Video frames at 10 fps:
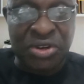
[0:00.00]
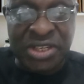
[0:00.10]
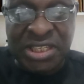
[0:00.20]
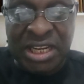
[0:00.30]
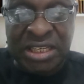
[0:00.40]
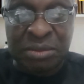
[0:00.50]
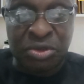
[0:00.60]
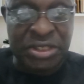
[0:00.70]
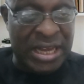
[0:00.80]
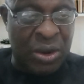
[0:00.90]
on these 18
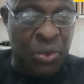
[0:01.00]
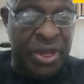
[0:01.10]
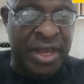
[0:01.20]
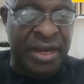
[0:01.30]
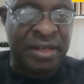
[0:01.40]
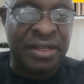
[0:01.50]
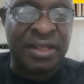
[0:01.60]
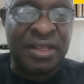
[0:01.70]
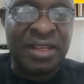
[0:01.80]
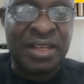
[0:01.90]
months, they are wicked.
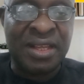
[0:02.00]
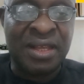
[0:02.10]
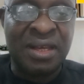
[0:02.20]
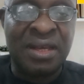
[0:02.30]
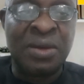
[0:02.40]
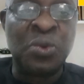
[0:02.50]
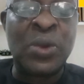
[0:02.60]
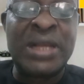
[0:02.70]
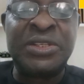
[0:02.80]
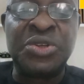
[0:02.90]

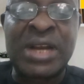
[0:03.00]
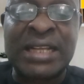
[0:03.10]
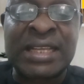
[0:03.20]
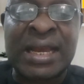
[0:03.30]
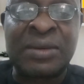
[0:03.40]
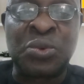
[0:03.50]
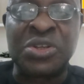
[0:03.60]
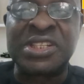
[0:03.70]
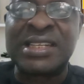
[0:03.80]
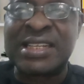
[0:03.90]
When Jonathan
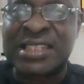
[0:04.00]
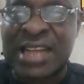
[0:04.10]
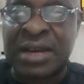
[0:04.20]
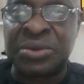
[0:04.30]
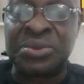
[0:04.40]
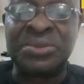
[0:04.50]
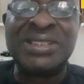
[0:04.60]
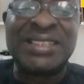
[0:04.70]
was in the saddle,